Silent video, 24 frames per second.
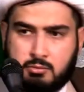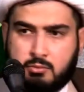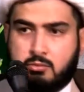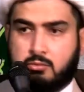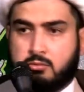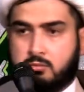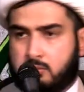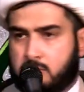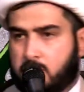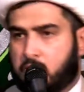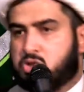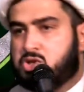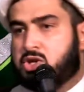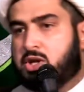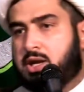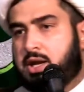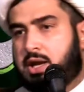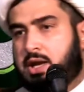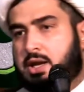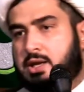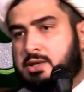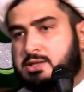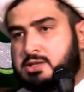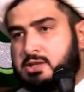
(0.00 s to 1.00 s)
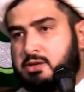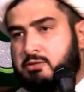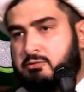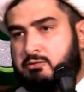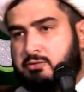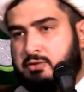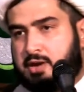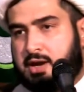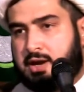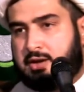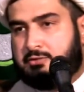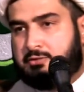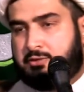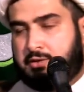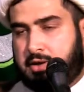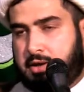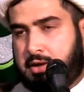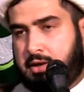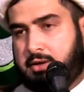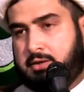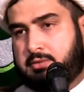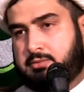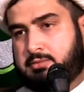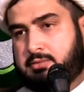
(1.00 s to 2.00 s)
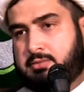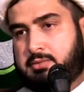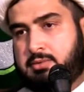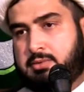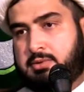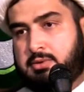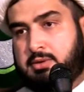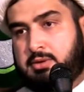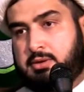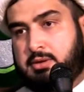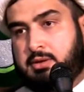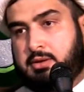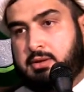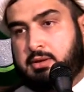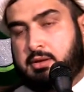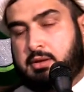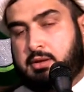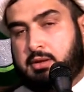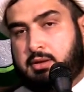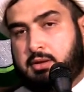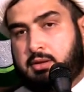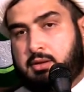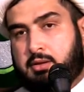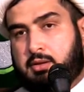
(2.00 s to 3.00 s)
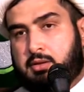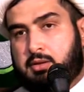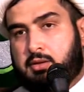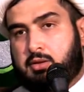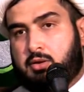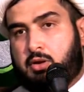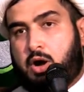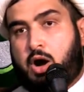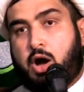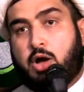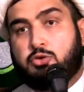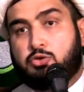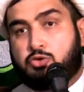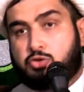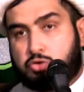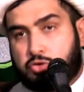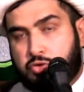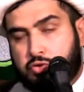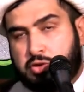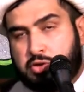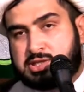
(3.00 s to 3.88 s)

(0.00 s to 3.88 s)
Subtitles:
Which again, it's a very, very untrue